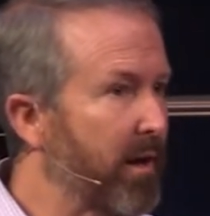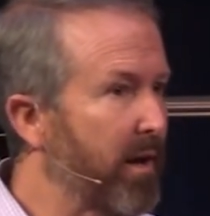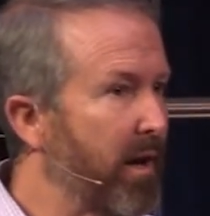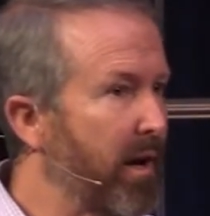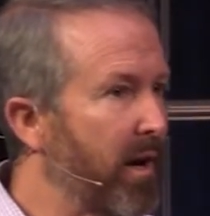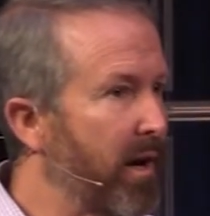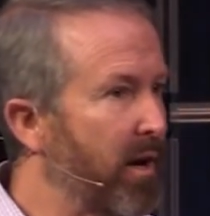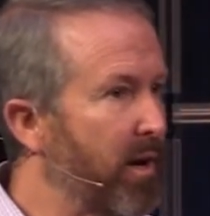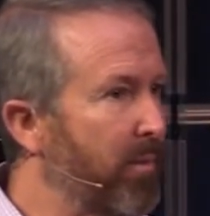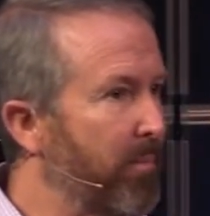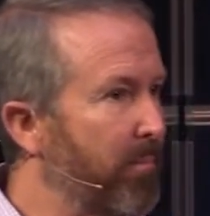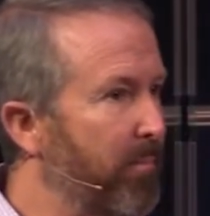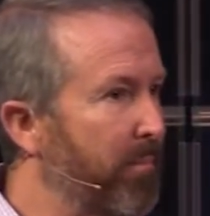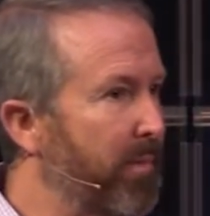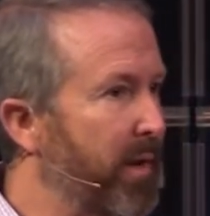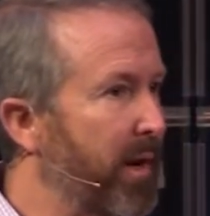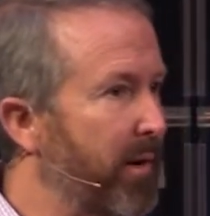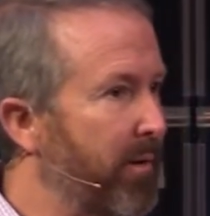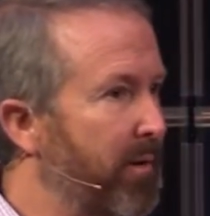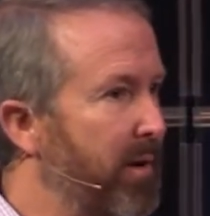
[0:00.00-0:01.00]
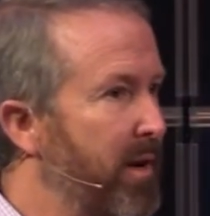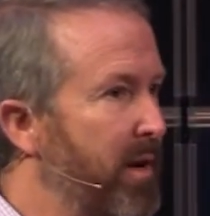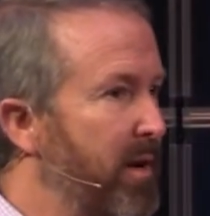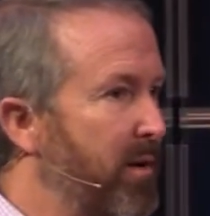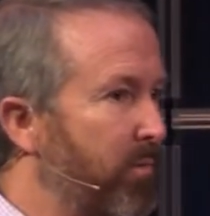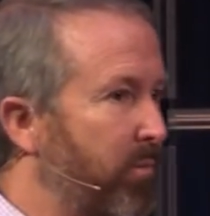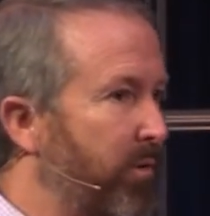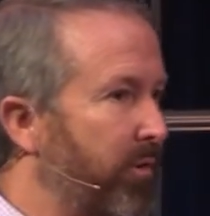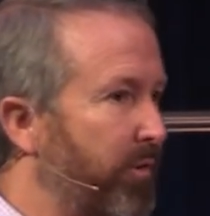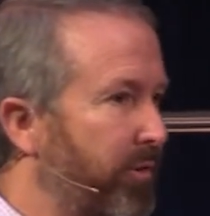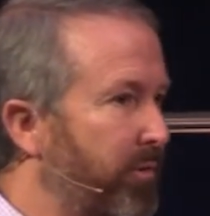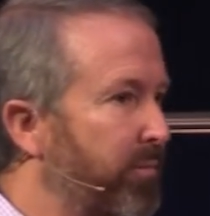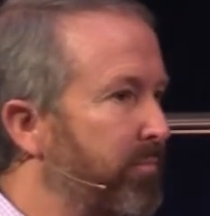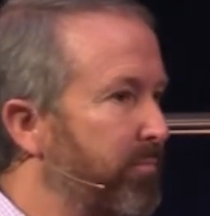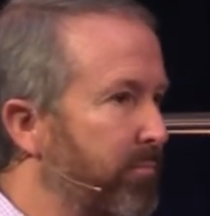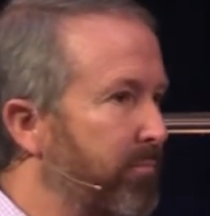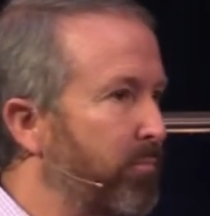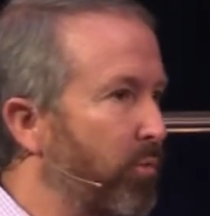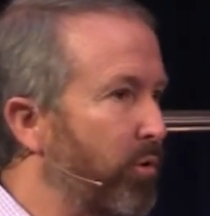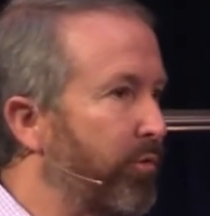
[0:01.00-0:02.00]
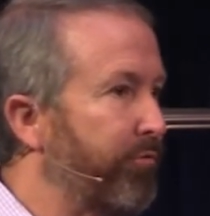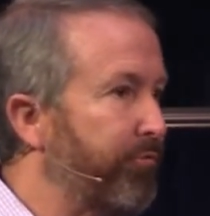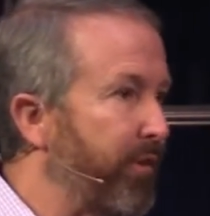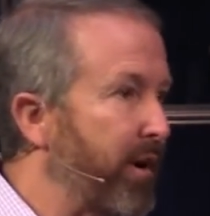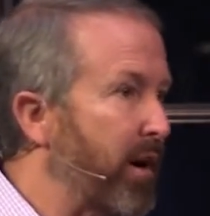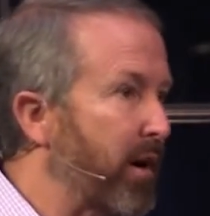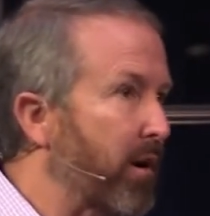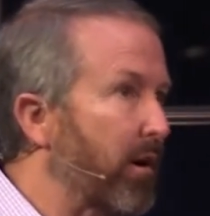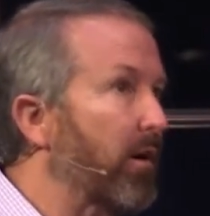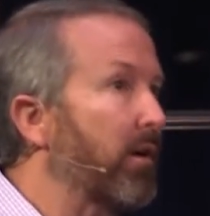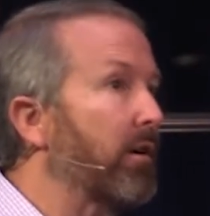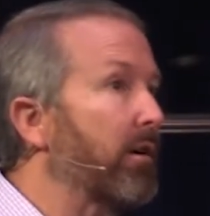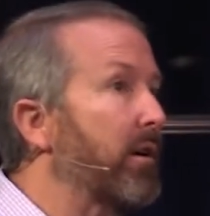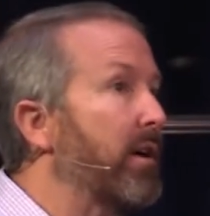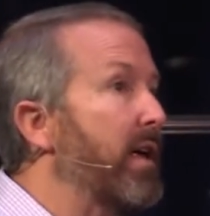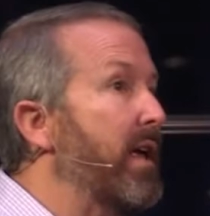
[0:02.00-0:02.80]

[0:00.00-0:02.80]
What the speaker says: that was more fair.